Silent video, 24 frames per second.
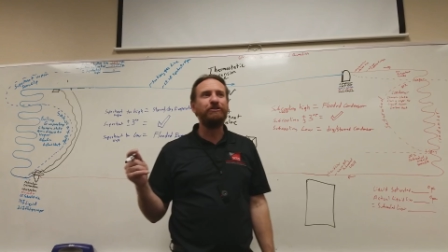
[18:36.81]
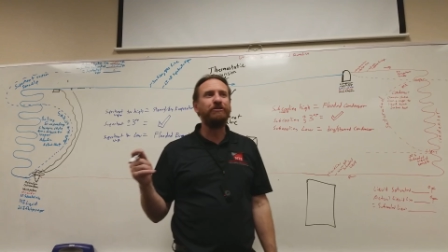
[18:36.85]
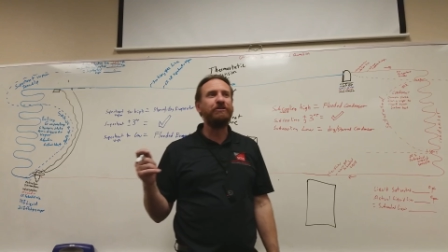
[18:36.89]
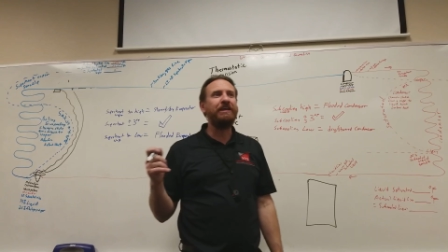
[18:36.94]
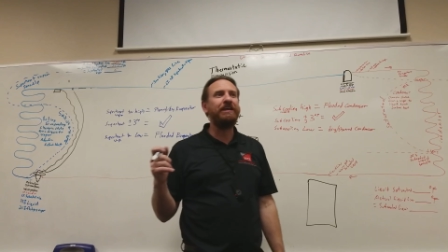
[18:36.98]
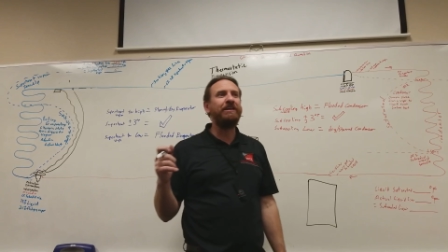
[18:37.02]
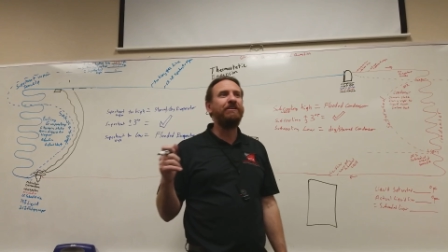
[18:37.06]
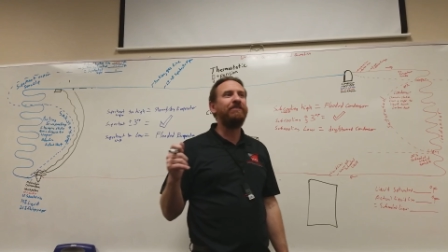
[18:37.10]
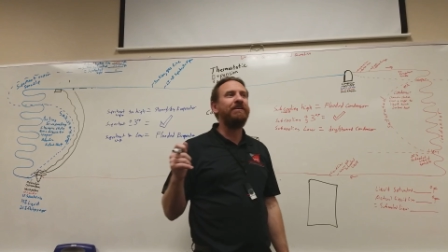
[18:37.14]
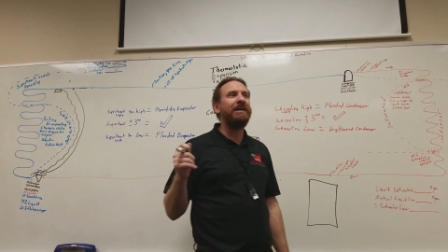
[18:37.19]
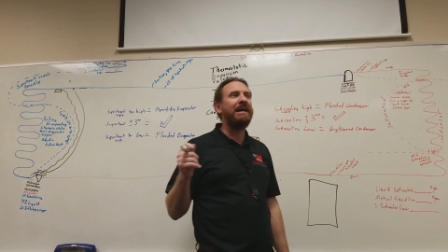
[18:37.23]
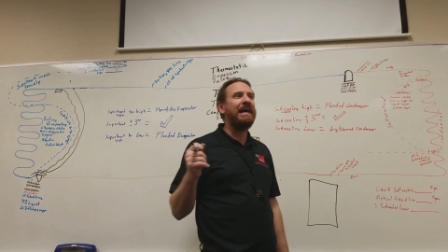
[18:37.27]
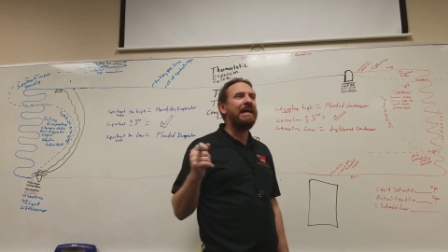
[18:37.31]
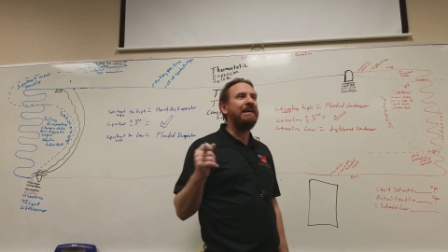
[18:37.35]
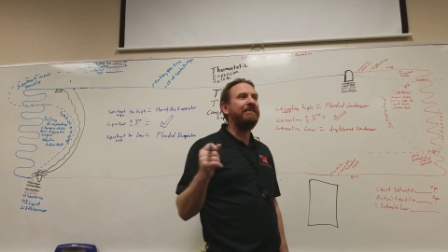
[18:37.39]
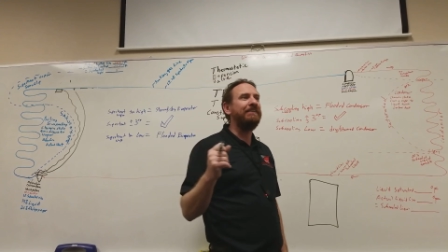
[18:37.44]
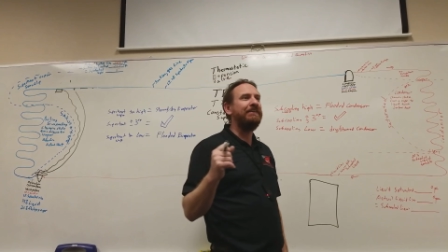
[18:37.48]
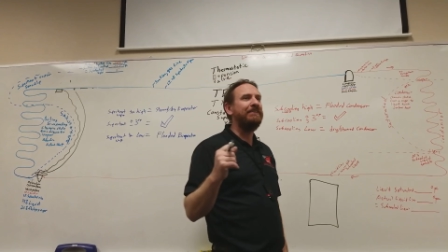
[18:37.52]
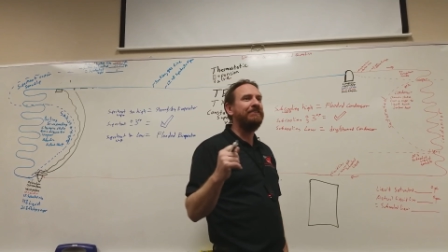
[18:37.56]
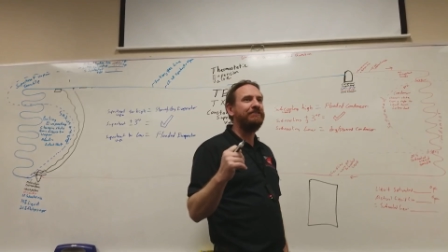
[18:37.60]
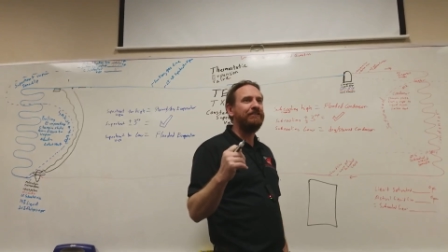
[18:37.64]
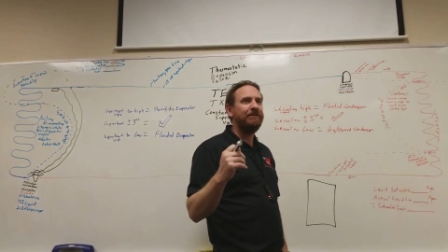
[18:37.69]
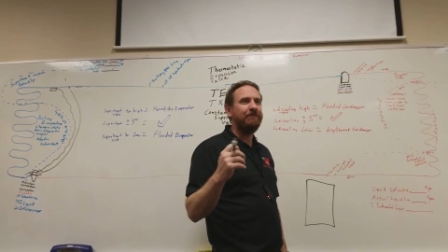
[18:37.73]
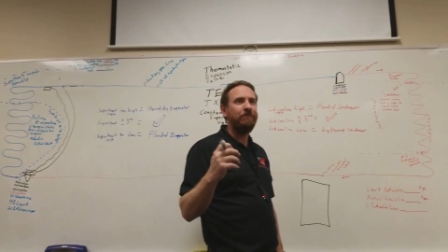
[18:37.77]
they don't have a
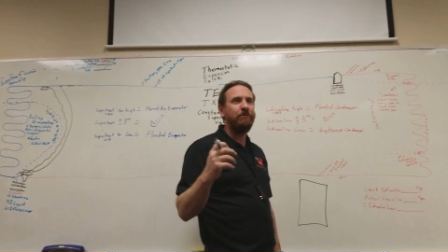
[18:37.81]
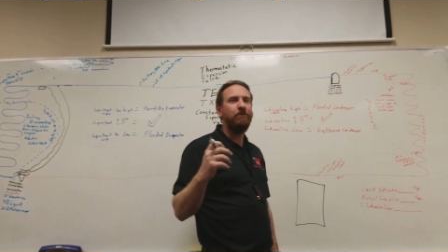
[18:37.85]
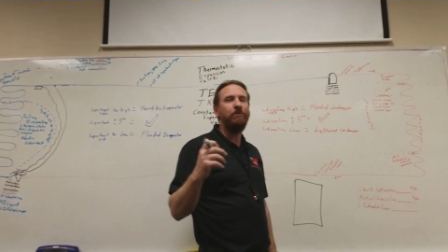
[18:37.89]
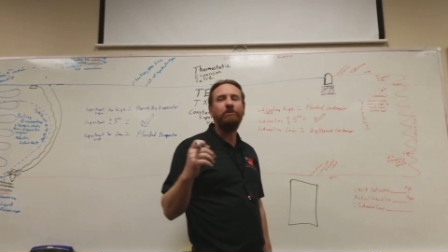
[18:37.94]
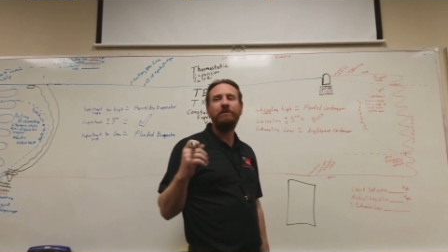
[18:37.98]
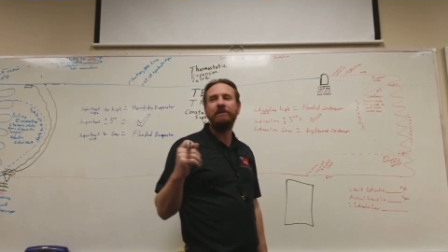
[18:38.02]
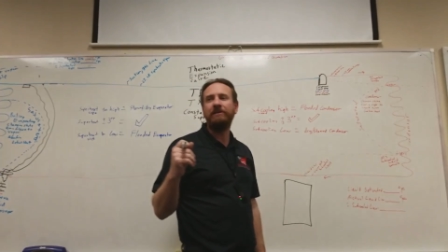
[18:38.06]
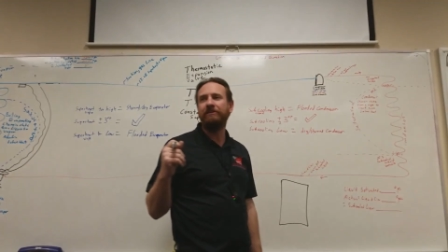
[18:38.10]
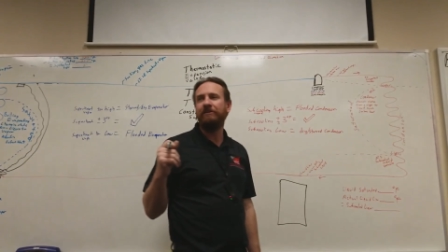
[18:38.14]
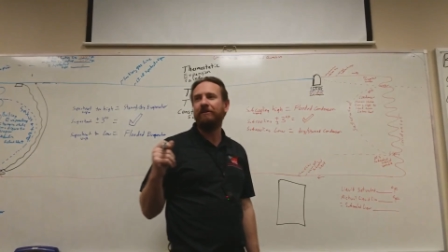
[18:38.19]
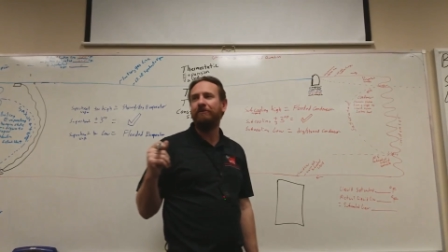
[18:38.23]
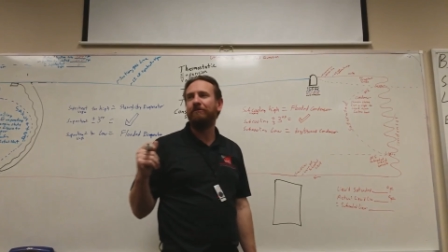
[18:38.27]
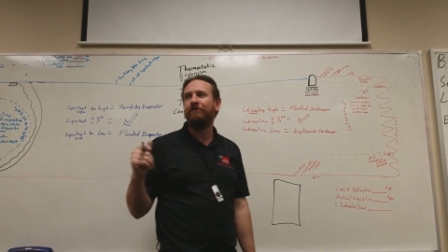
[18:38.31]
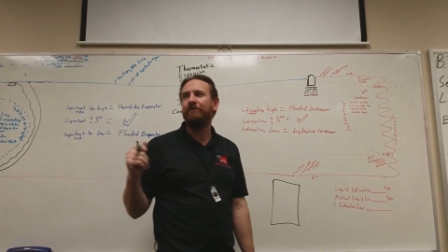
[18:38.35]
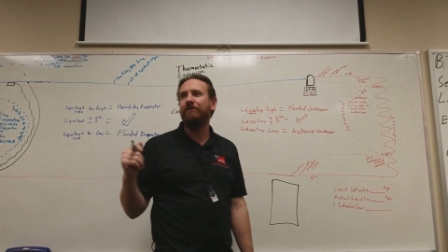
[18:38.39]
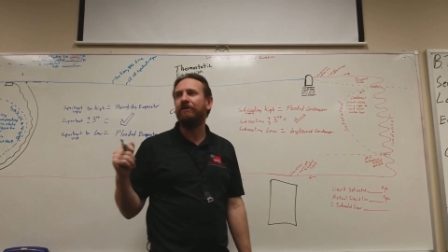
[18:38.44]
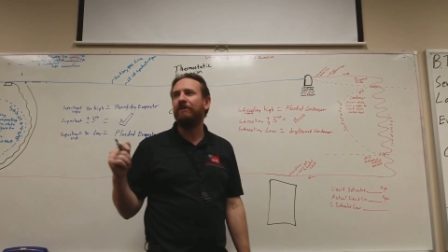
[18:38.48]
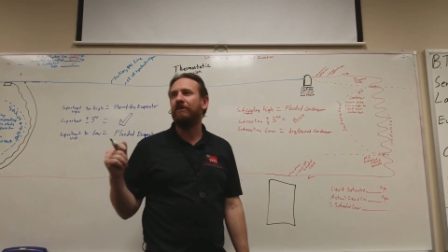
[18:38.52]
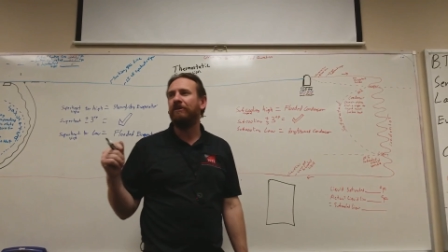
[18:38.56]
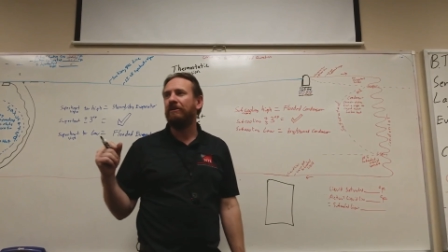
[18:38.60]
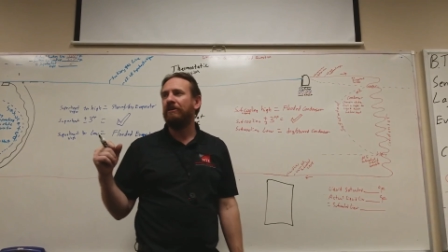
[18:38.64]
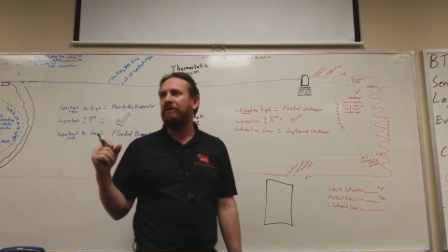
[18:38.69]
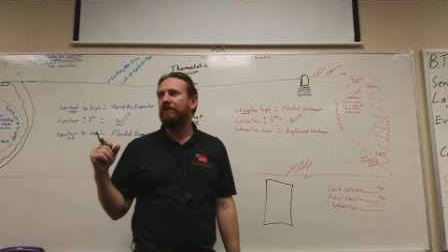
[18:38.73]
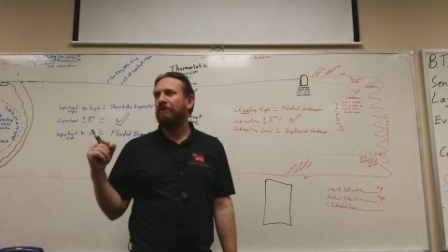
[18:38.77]
subcooling
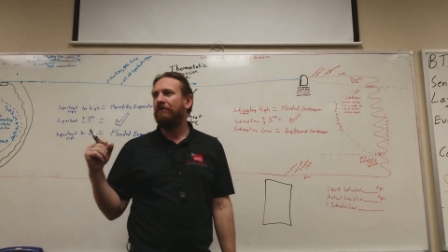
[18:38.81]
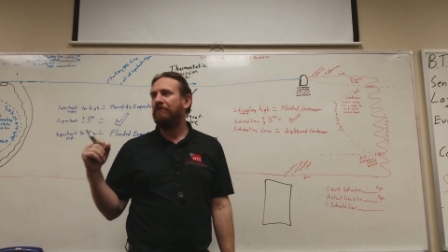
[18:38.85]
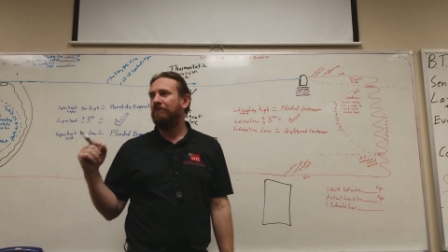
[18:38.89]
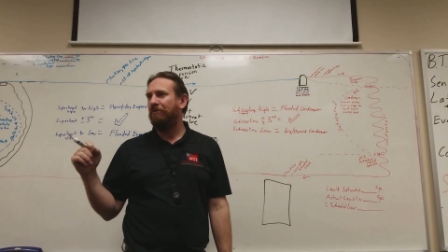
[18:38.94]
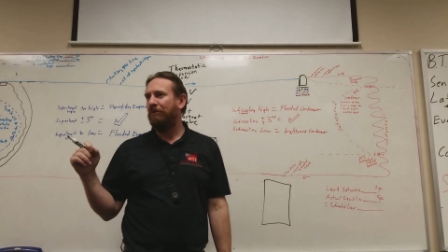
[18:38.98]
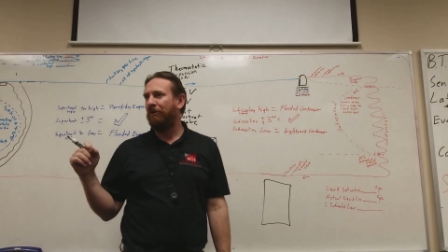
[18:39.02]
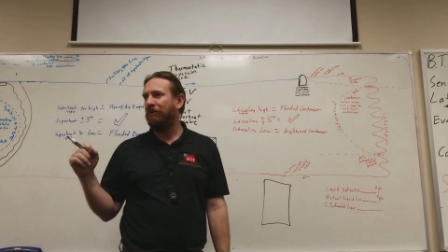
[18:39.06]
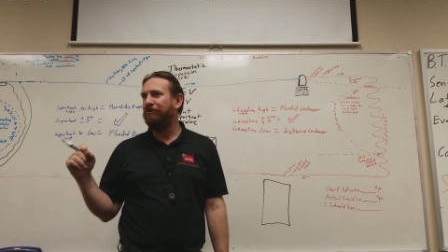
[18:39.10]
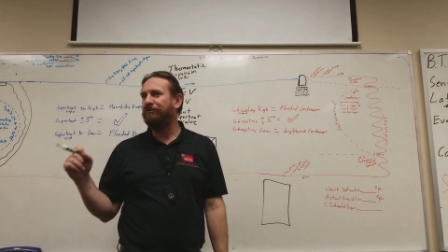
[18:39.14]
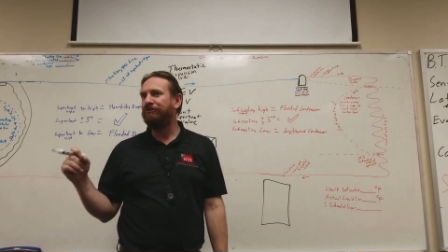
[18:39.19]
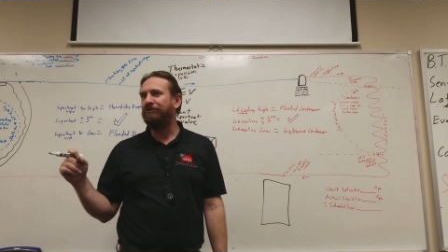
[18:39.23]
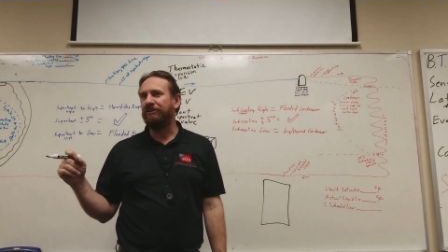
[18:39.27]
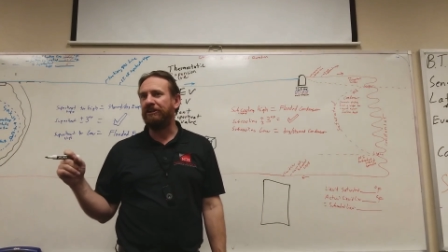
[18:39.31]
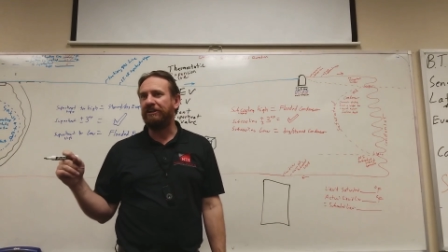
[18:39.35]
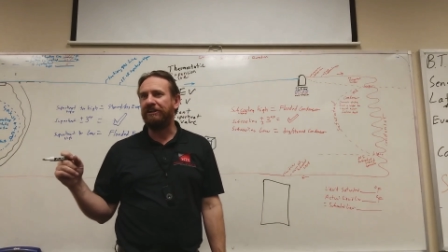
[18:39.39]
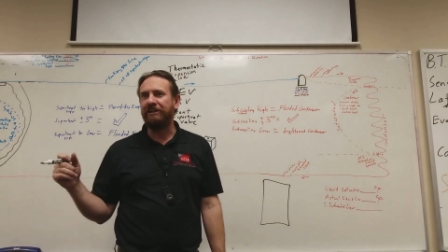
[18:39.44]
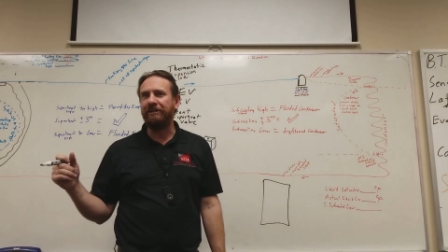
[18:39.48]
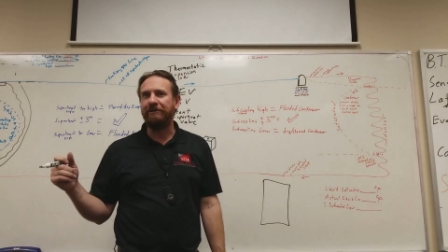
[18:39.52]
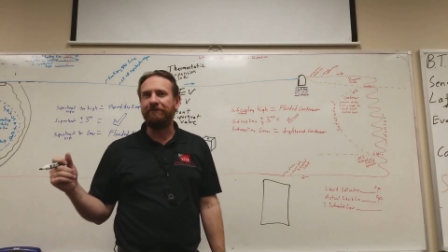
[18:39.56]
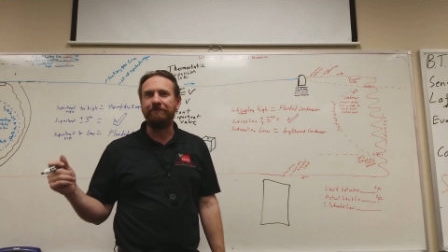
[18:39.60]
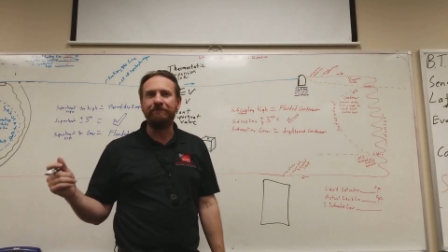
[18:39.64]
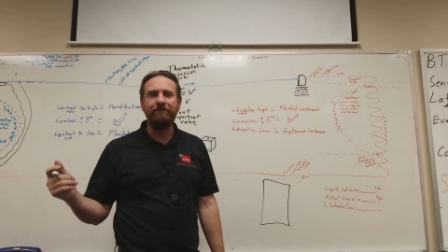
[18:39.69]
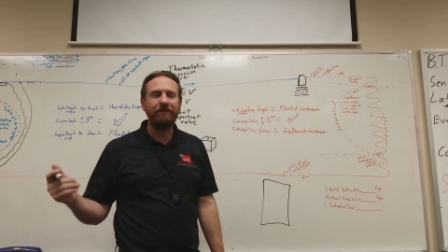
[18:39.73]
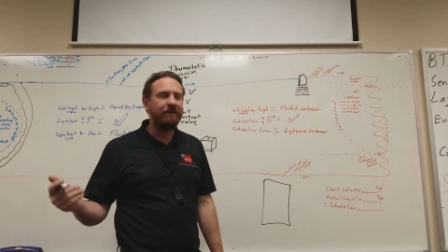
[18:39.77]
number posted on
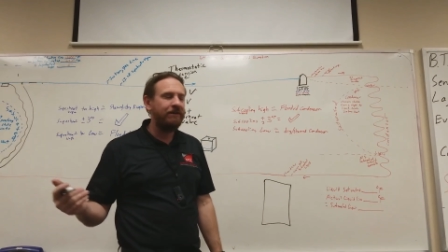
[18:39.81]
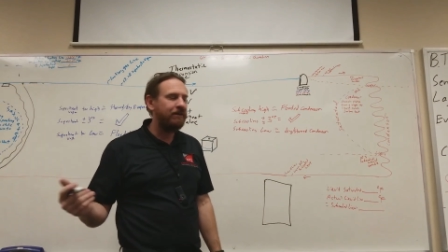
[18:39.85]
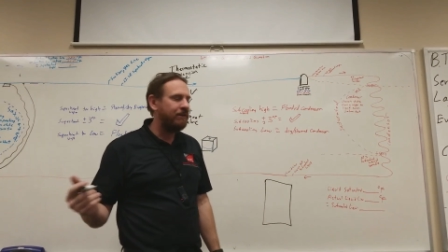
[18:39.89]
them.